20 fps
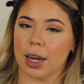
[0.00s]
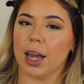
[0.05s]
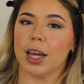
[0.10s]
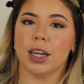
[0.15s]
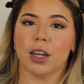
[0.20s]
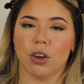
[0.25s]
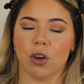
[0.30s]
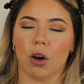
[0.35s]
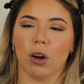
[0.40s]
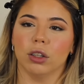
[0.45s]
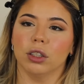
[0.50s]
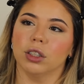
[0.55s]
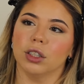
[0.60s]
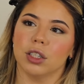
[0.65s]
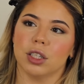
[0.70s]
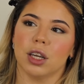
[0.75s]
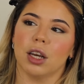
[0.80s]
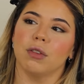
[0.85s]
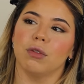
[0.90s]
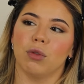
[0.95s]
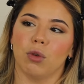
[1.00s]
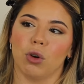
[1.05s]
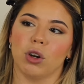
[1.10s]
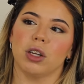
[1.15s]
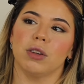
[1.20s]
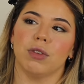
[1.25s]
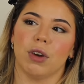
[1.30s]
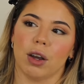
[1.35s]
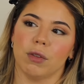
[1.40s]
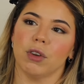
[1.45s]
$80 and
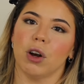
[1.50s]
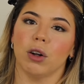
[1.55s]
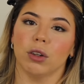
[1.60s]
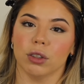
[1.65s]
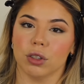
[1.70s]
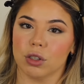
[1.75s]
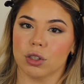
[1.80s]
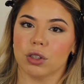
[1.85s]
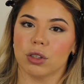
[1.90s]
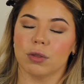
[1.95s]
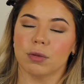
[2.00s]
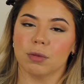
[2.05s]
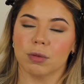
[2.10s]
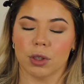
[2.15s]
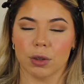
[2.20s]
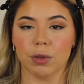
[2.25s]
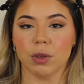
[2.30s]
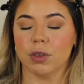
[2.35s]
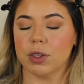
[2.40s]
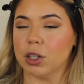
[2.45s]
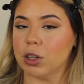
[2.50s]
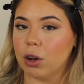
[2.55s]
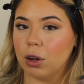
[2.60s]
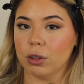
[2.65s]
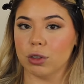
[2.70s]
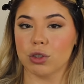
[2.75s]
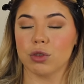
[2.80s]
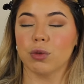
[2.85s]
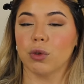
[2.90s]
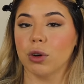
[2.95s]
$45 to
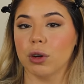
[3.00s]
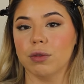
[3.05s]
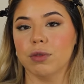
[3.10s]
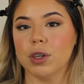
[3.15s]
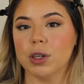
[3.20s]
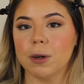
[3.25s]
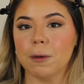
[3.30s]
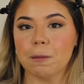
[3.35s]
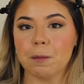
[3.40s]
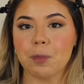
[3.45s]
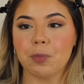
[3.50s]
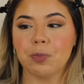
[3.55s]
$50 for a fill.